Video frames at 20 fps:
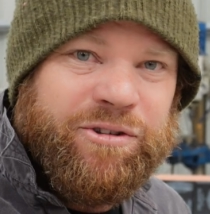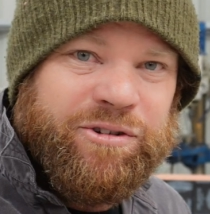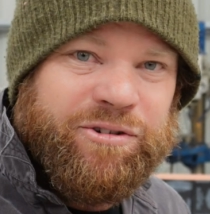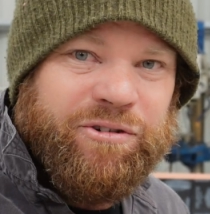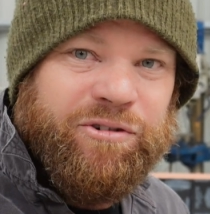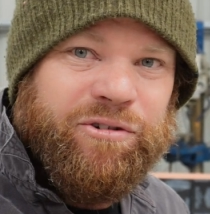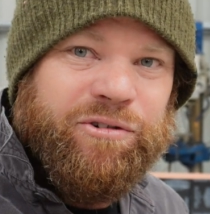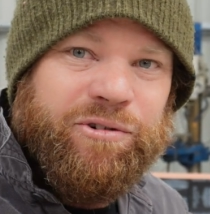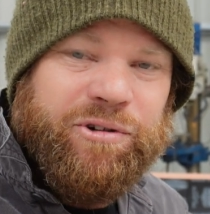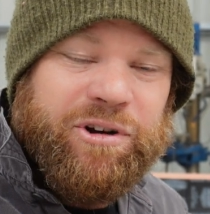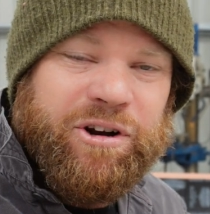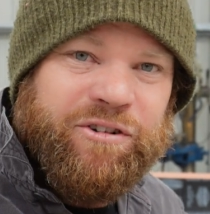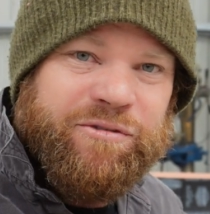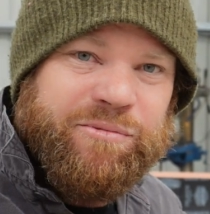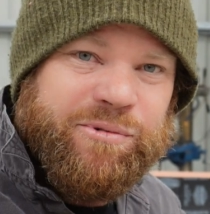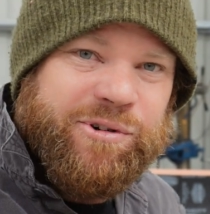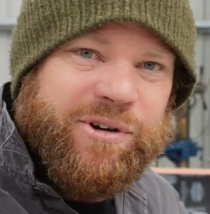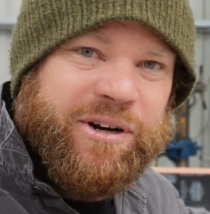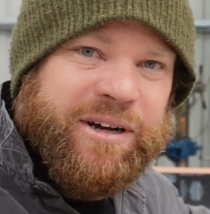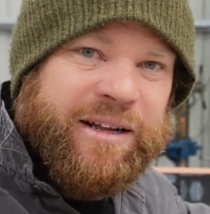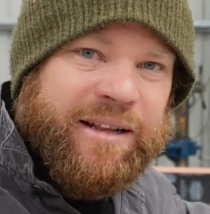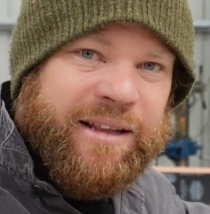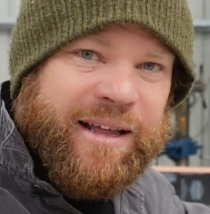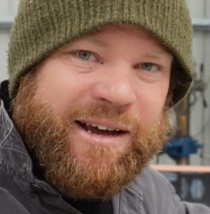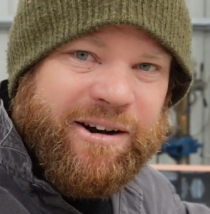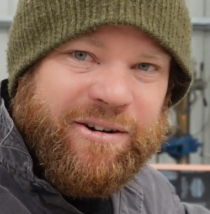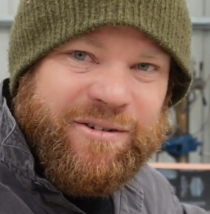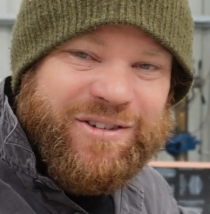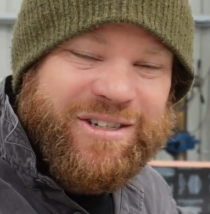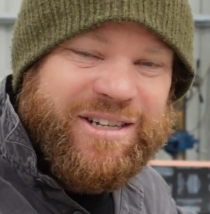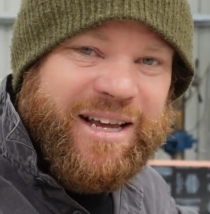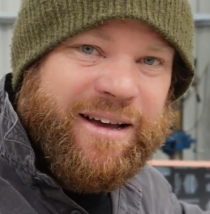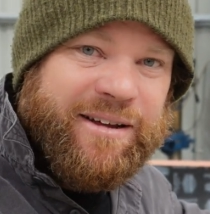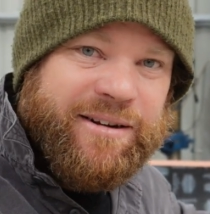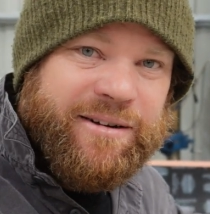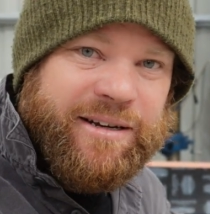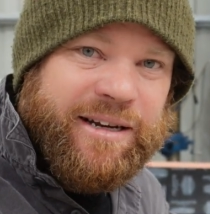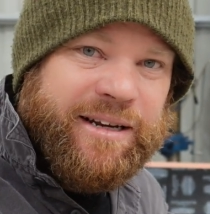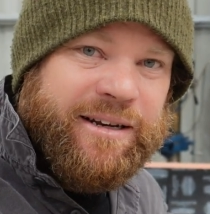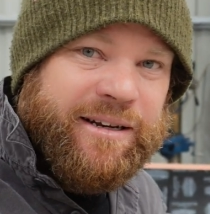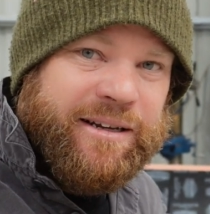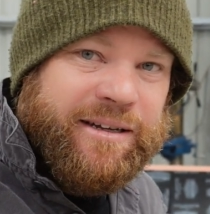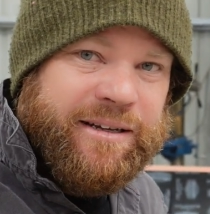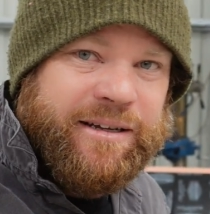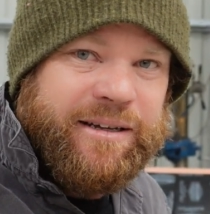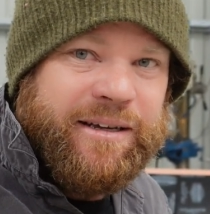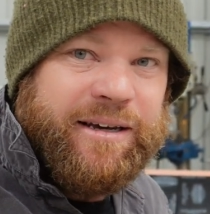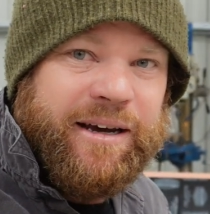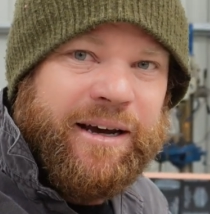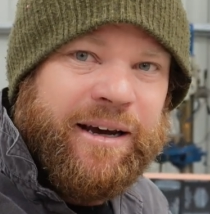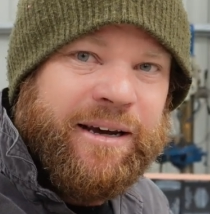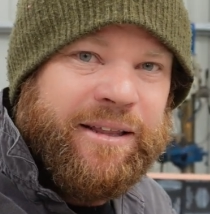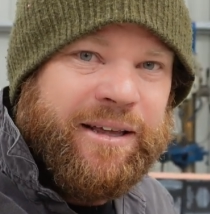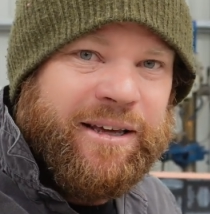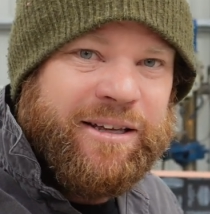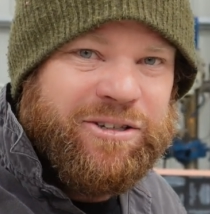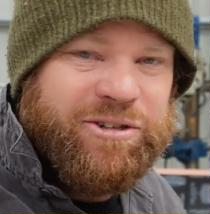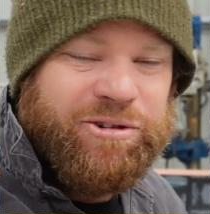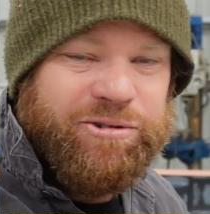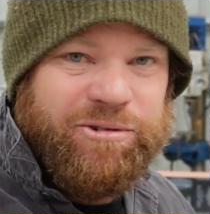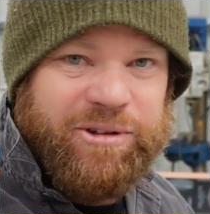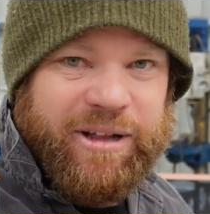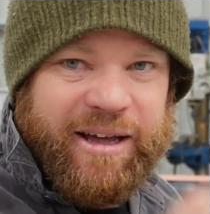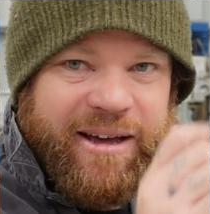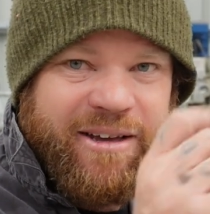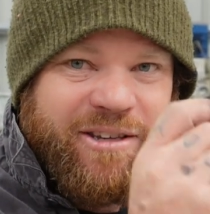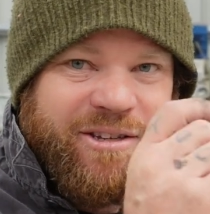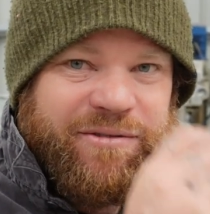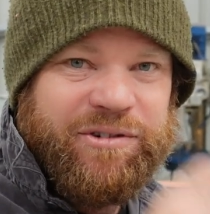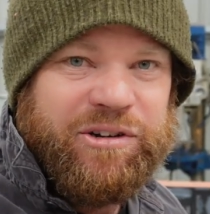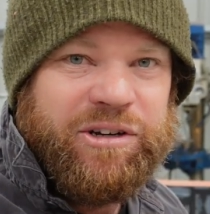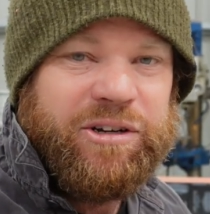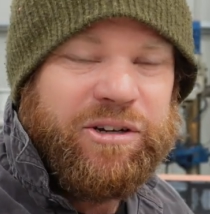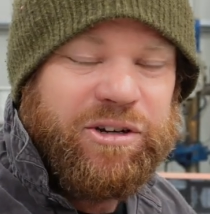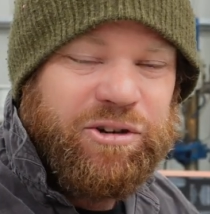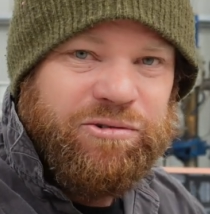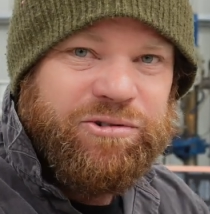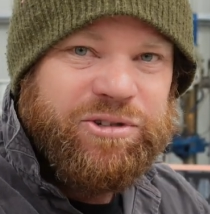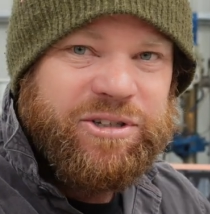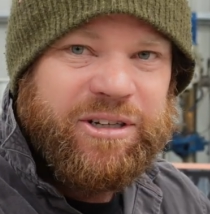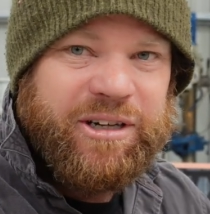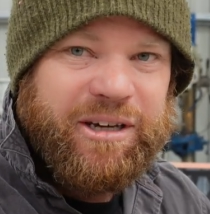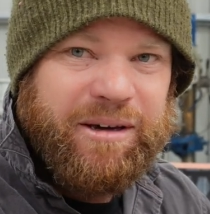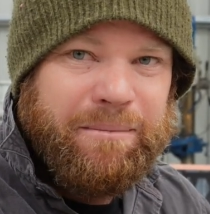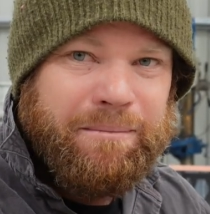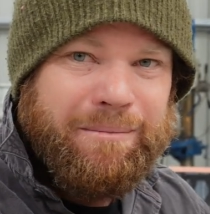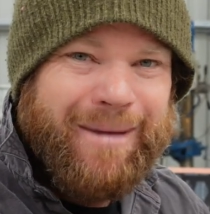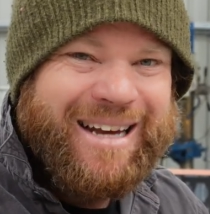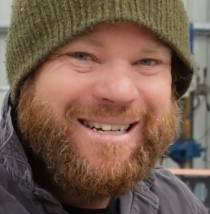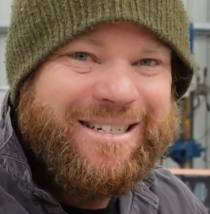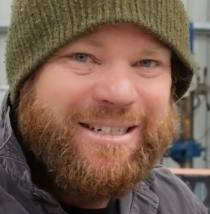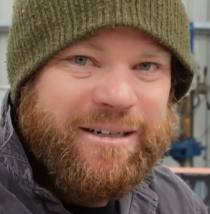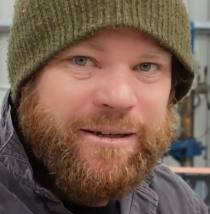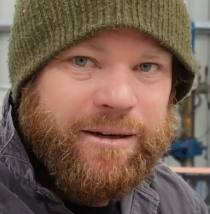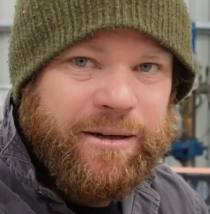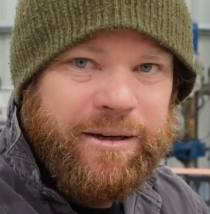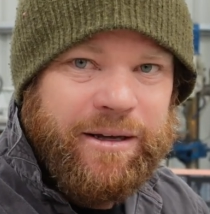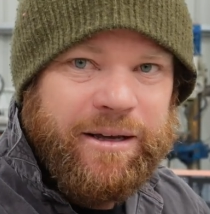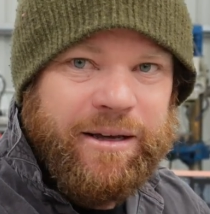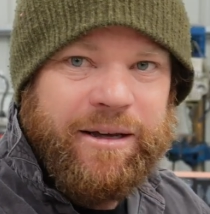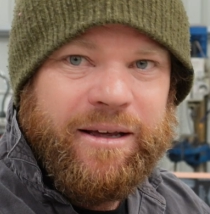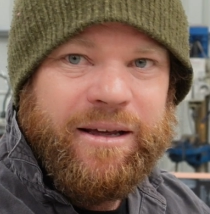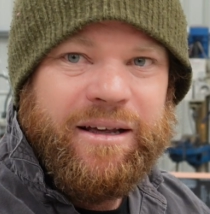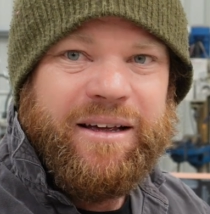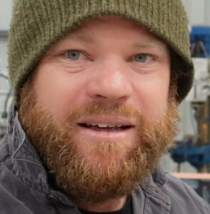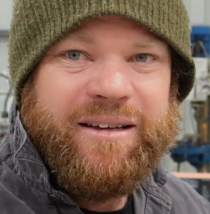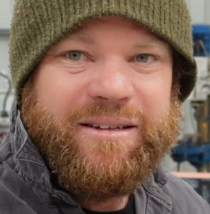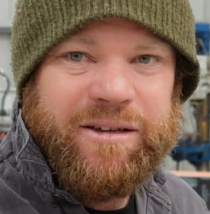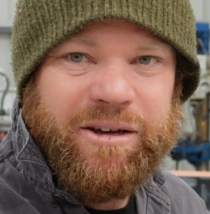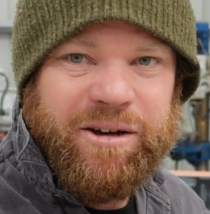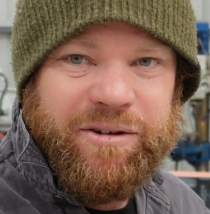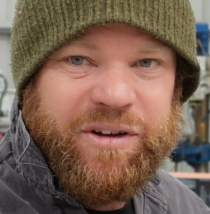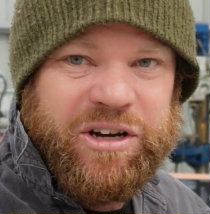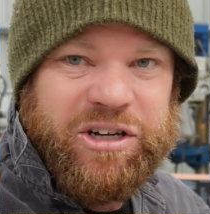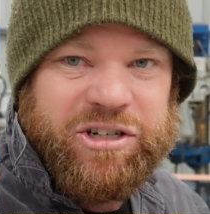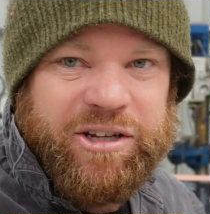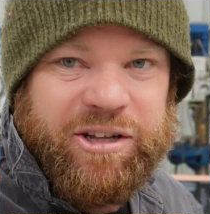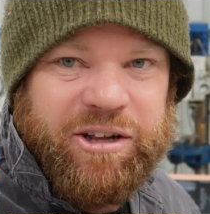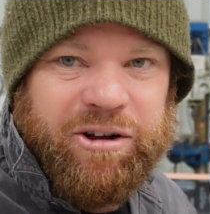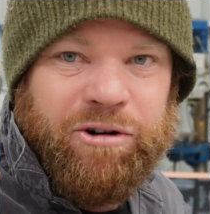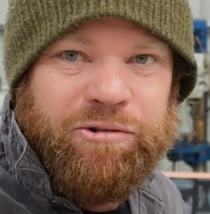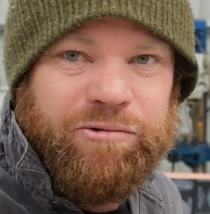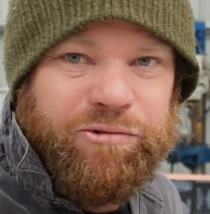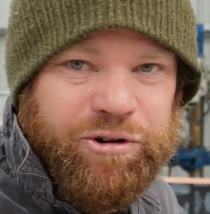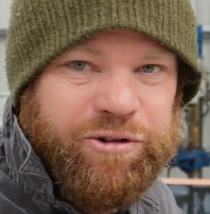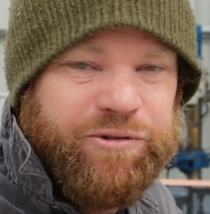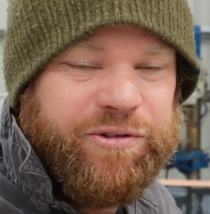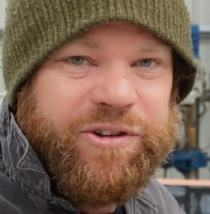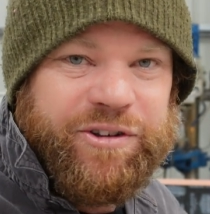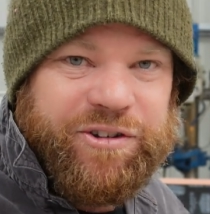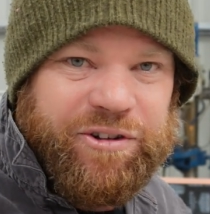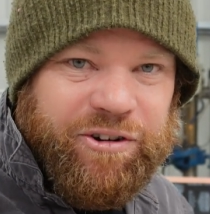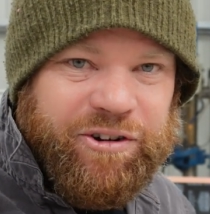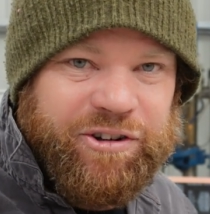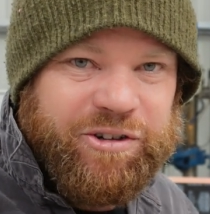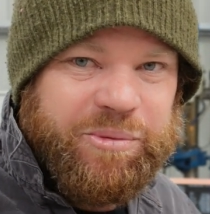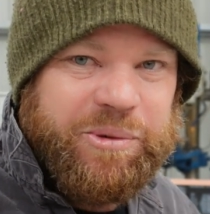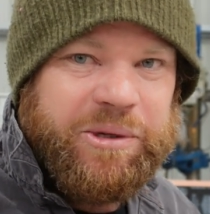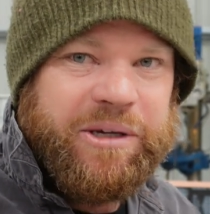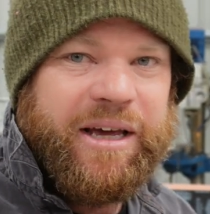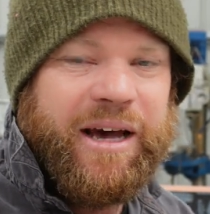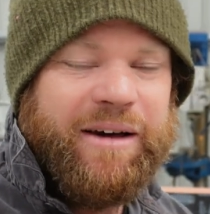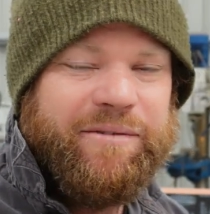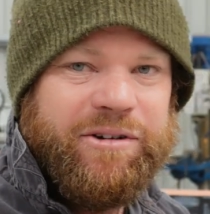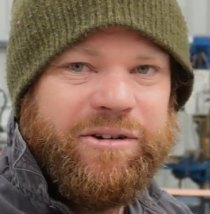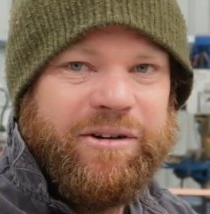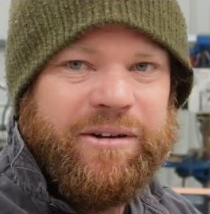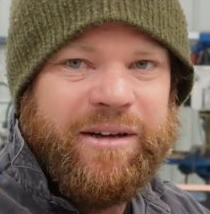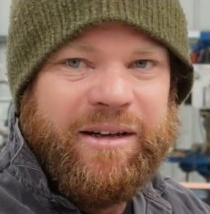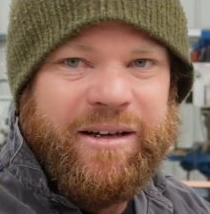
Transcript: through and I've put a layer of sound deadener and then 2 layers of an acoustic matting. So eventually the whole roof and the sides will be covered.